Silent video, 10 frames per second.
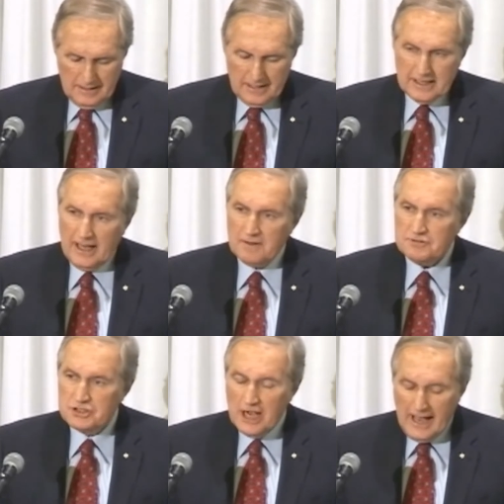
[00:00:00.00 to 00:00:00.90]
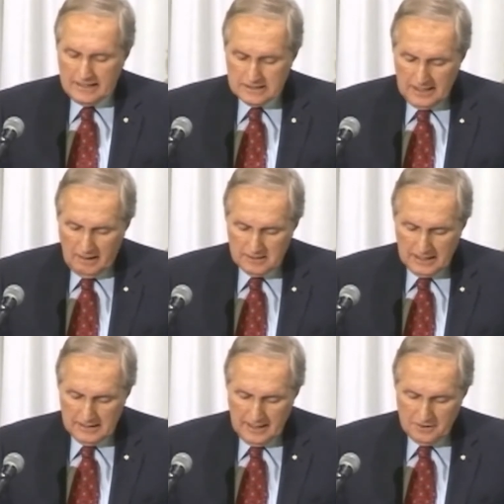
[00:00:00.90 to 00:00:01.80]
a kind of giant
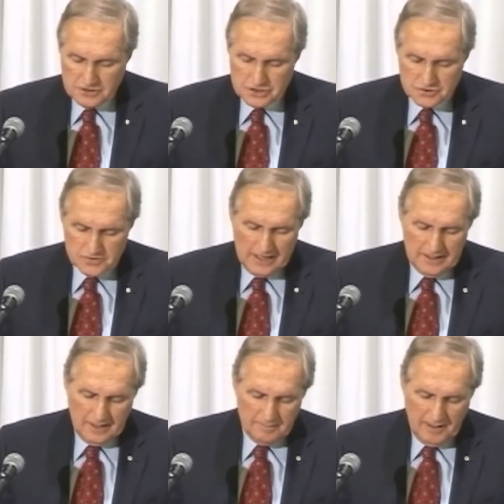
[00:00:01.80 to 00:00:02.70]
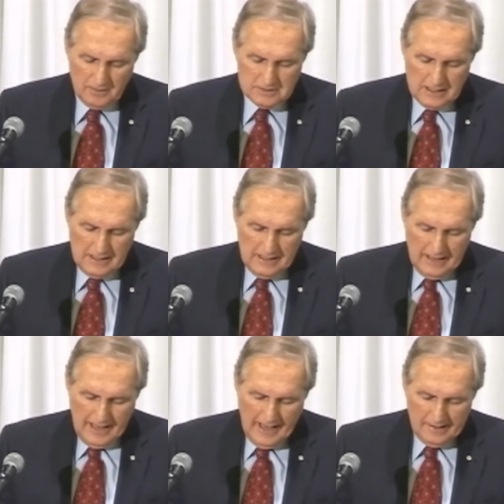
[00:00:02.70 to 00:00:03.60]
calculator strutting about,
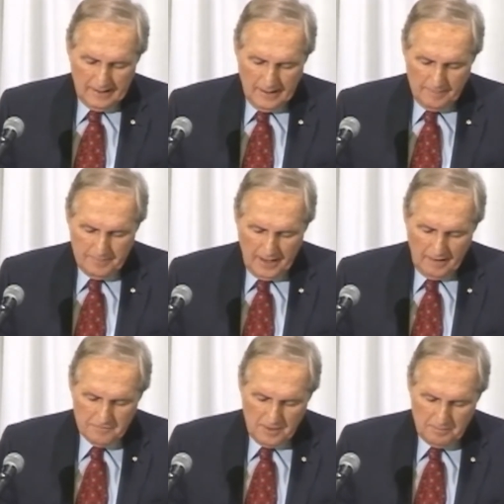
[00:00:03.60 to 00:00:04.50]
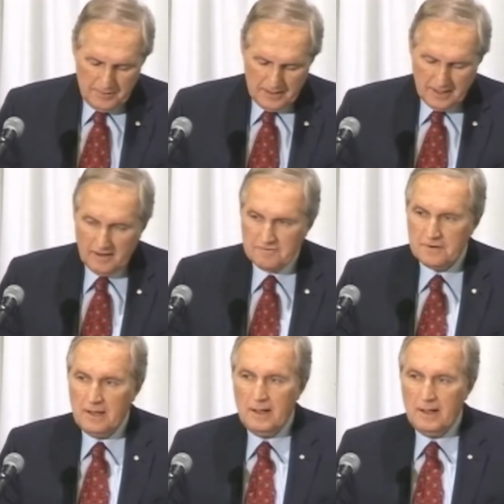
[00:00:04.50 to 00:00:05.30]
adding up every bit of